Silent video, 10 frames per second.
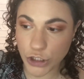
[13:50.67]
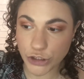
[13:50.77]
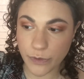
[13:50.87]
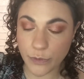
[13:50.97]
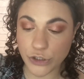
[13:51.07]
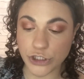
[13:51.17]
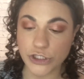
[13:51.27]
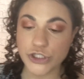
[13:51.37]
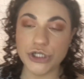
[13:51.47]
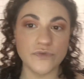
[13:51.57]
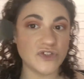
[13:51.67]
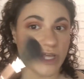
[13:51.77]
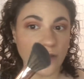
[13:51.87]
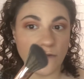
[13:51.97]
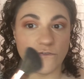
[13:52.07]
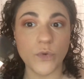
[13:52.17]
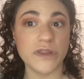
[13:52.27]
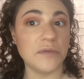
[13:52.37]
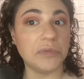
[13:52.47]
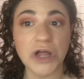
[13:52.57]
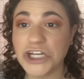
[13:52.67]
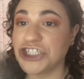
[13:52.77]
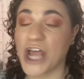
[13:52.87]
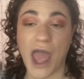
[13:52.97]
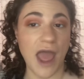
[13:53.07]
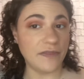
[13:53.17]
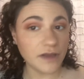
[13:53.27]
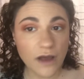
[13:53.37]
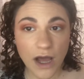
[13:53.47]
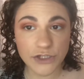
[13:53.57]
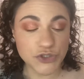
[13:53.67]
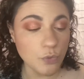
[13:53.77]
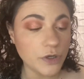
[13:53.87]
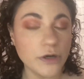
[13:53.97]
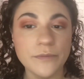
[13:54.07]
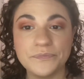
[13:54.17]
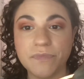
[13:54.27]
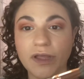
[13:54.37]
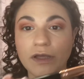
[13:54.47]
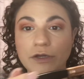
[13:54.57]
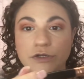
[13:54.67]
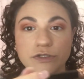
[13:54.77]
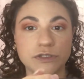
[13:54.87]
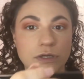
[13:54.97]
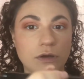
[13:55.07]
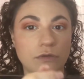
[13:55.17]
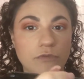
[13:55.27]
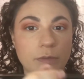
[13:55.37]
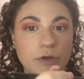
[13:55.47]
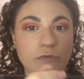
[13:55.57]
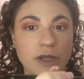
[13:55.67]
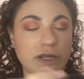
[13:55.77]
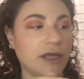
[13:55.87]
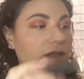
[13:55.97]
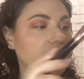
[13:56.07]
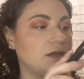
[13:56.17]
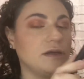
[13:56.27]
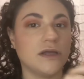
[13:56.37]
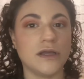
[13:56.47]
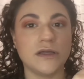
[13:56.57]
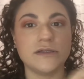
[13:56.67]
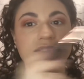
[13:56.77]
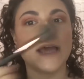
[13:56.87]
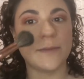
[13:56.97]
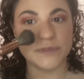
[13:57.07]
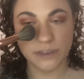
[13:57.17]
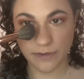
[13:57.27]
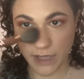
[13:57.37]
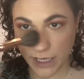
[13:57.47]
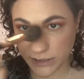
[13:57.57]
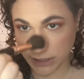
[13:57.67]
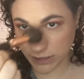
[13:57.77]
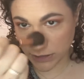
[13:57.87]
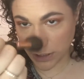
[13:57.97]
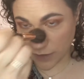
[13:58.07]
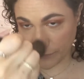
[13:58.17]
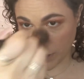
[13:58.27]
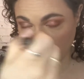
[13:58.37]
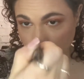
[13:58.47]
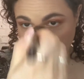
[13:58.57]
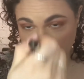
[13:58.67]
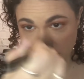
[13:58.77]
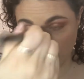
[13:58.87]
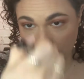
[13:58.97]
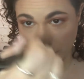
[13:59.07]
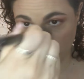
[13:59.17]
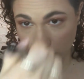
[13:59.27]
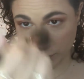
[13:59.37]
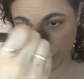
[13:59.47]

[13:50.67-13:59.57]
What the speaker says: we were just using for the blush and the contour. Just rub it right in, tap some of the excess off, and I go right down my nose.